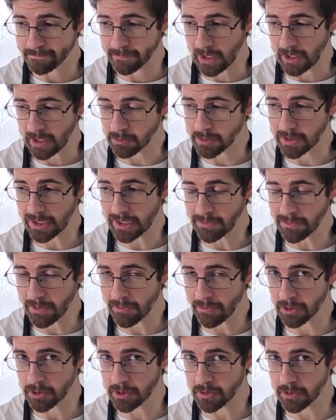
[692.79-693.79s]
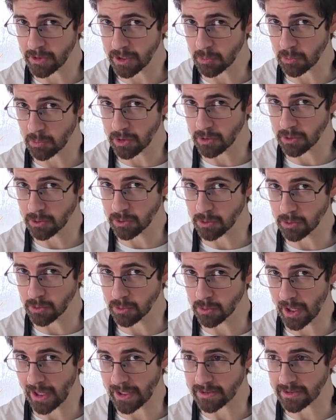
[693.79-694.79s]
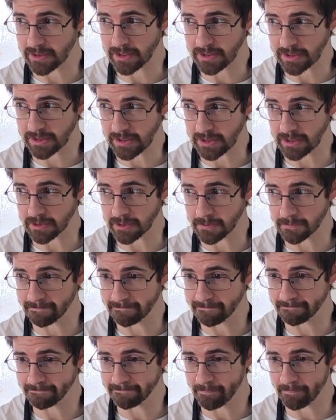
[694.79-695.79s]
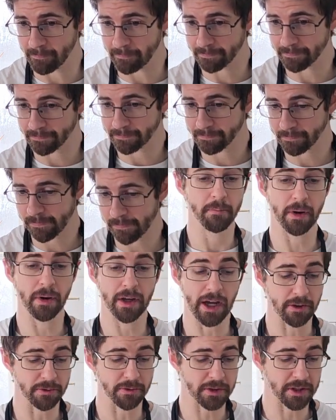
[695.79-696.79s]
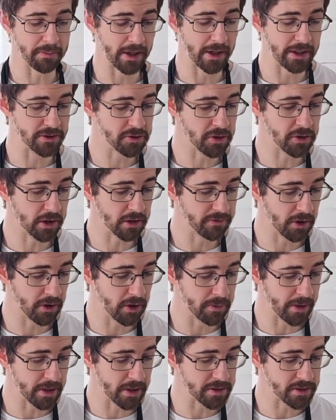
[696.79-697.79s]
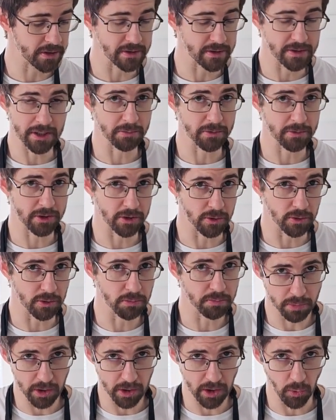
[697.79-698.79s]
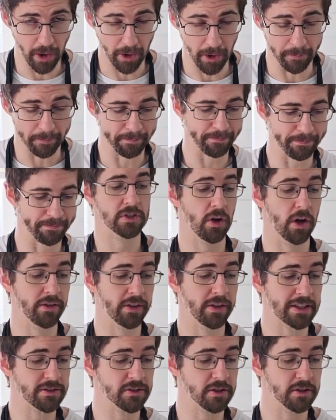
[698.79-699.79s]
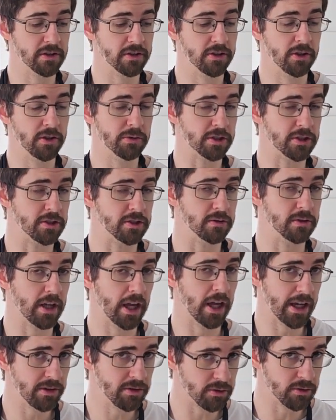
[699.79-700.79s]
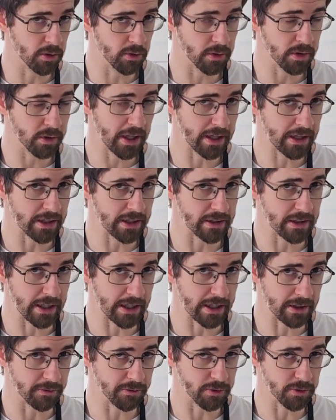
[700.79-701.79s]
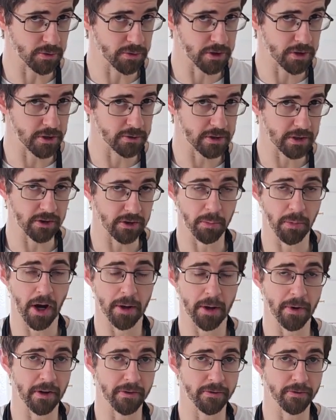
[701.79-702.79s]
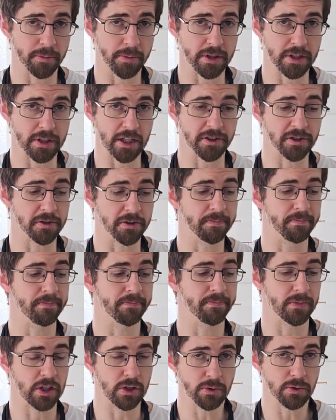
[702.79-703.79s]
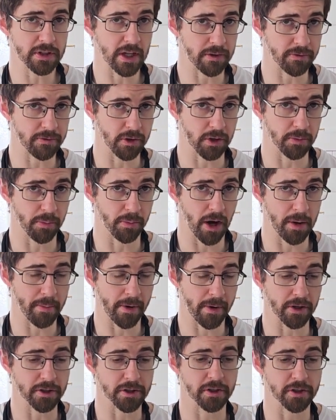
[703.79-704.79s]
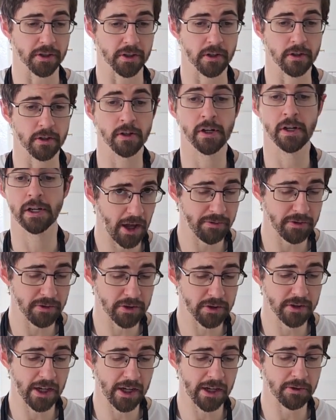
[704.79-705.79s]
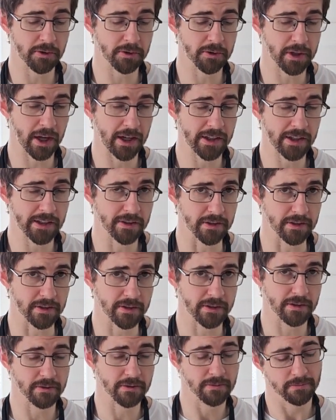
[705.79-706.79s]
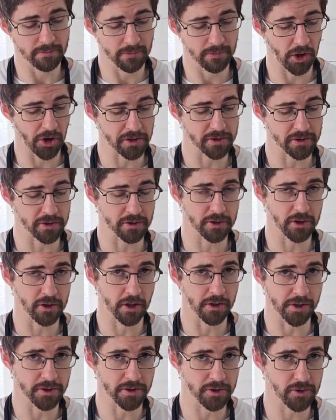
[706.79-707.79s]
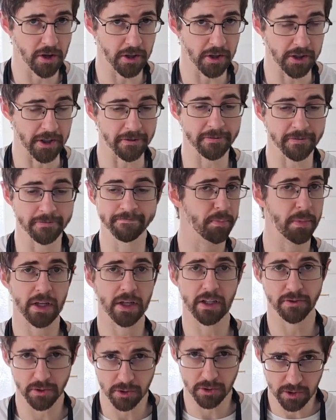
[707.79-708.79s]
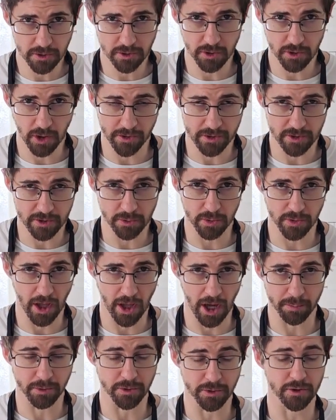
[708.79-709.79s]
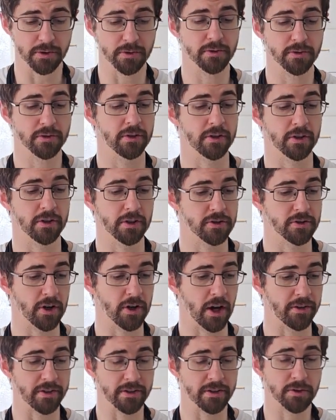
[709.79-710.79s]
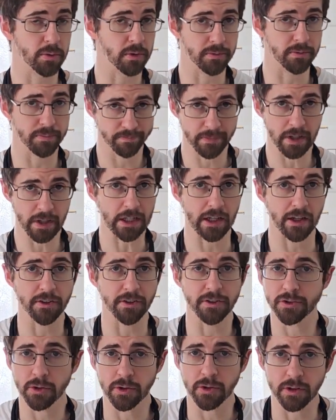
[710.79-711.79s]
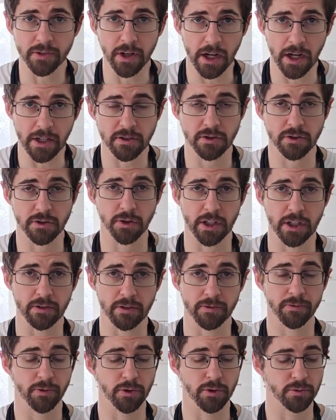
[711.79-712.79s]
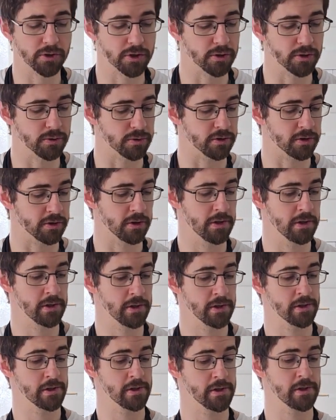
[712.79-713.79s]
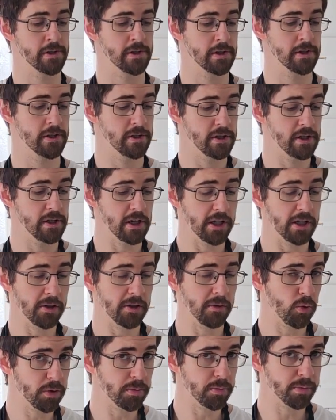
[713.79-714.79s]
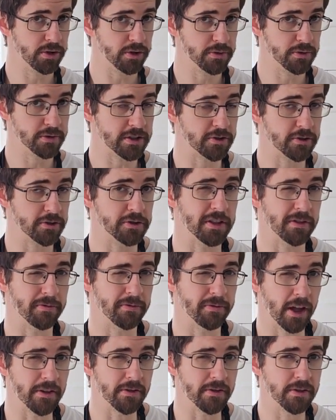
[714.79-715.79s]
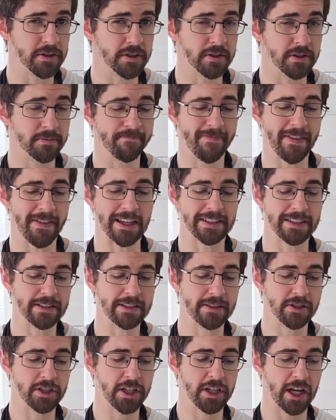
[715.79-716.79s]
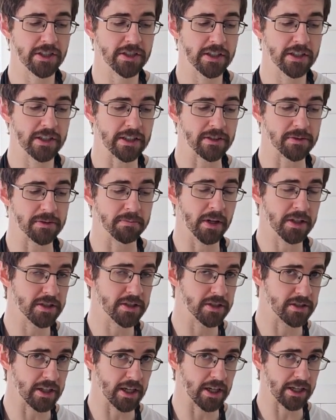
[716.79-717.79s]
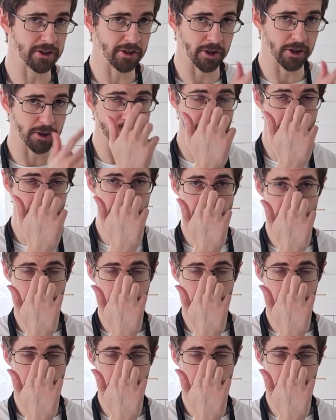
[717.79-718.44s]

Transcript: I don't think I've ever heard of anyone who has succeeded. But I don't think mine struggled very much. It seemed to do pretty well. So I think it's good to know that you can throw in any fruit juice in the primary fermentation. Use that for your primary sugar. Have it turn out okay as long as your starter is strong enough. Because you could try this with apple juice. You could try this with any other sort of concentrated fruit juice. And it would produce interesting flavors. It didn't change it as much as I had hoped.